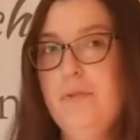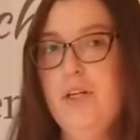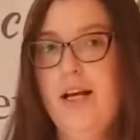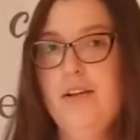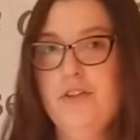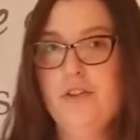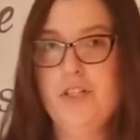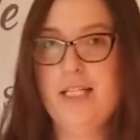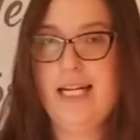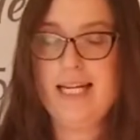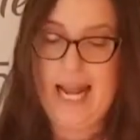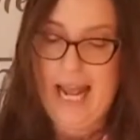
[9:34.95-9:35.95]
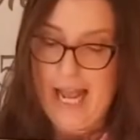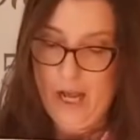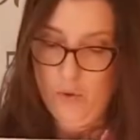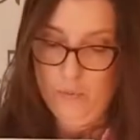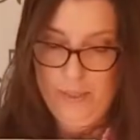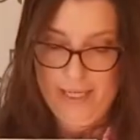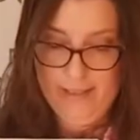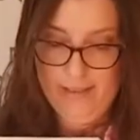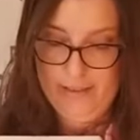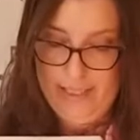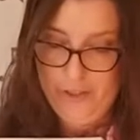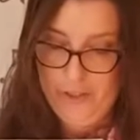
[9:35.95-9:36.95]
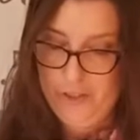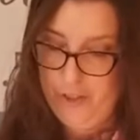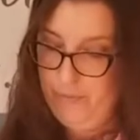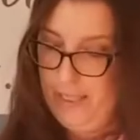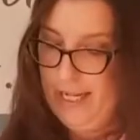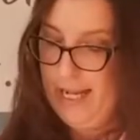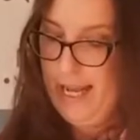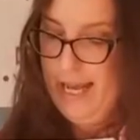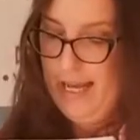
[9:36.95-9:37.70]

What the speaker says: to understand how big the letter should be,